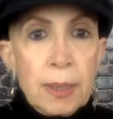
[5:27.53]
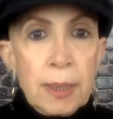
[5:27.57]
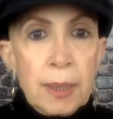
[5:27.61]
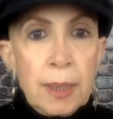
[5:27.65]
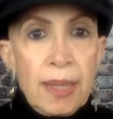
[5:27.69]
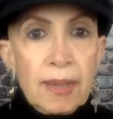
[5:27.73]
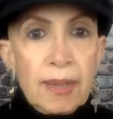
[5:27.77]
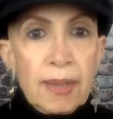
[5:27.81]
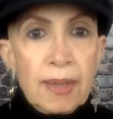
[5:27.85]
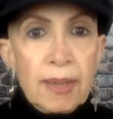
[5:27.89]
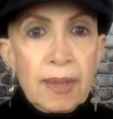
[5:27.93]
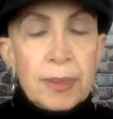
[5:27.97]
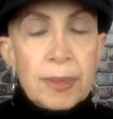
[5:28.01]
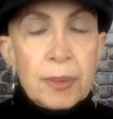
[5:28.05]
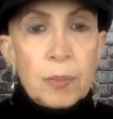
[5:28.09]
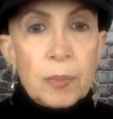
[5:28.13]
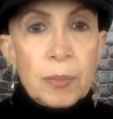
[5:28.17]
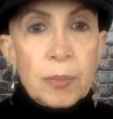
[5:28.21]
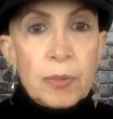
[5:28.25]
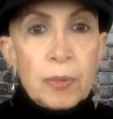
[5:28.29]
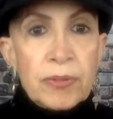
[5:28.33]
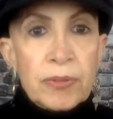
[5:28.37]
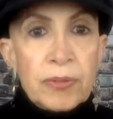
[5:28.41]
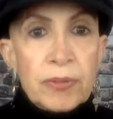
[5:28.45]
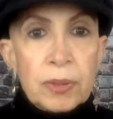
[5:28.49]
have had the
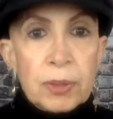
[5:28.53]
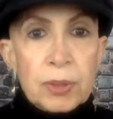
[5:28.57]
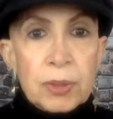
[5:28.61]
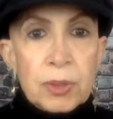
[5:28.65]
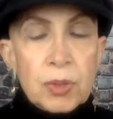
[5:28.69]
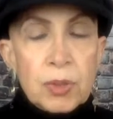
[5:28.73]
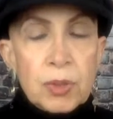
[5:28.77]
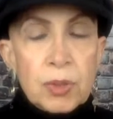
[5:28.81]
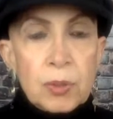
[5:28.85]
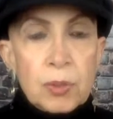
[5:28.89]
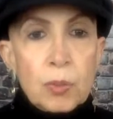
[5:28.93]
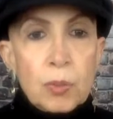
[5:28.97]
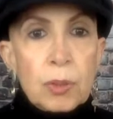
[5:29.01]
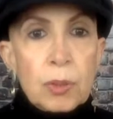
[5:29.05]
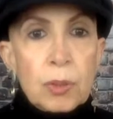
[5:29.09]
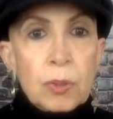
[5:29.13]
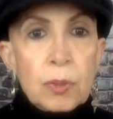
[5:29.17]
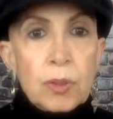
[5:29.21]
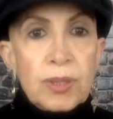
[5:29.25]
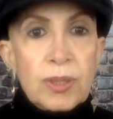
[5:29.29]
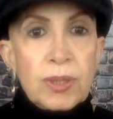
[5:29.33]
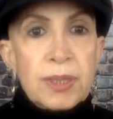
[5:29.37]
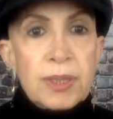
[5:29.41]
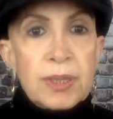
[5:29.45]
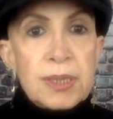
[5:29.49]
privilege to work with
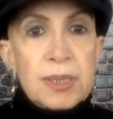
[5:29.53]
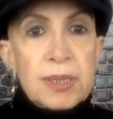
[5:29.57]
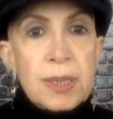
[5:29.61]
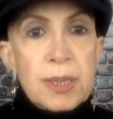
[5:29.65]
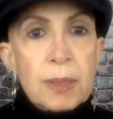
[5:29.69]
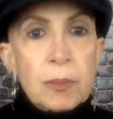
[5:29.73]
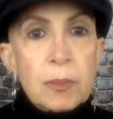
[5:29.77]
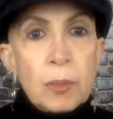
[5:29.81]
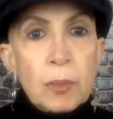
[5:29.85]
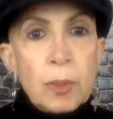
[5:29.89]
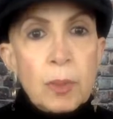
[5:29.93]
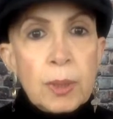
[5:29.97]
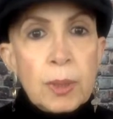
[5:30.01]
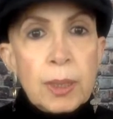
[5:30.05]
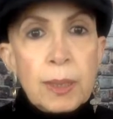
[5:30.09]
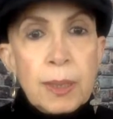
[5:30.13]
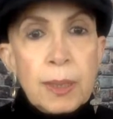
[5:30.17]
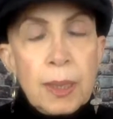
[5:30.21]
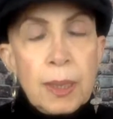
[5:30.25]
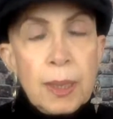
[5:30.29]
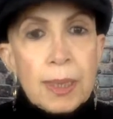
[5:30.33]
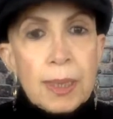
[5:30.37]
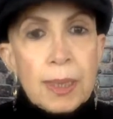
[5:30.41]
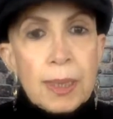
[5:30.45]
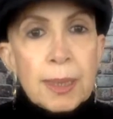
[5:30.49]
is that we
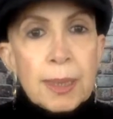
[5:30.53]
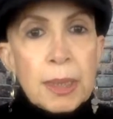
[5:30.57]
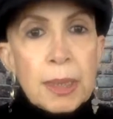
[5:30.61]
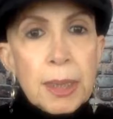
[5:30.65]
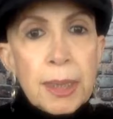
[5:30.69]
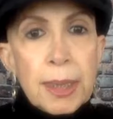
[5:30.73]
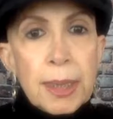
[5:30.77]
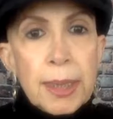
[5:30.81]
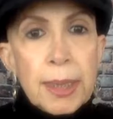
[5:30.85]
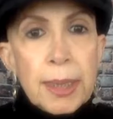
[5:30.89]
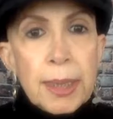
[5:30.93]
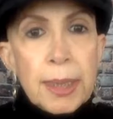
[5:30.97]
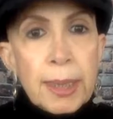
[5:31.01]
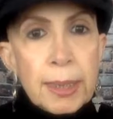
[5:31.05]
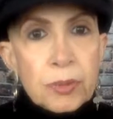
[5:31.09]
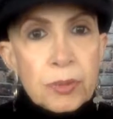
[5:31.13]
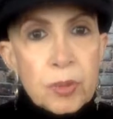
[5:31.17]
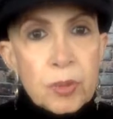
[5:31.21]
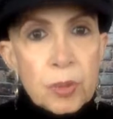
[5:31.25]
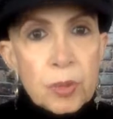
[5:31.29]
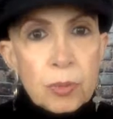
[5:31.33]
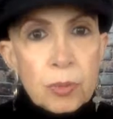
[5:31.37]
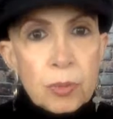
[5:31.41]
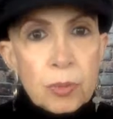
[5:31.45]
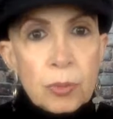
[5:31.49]
cling
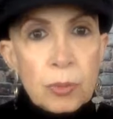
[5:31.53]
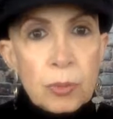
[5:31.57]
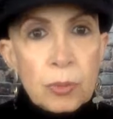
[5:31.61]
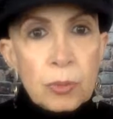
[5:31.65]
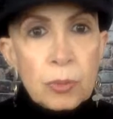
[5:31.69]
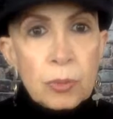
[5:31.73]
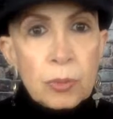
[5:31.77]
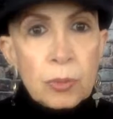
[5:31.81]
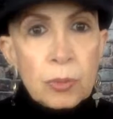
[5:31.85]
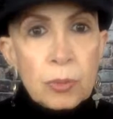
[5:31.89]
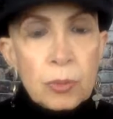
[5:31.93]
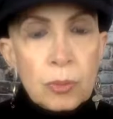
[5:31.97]
to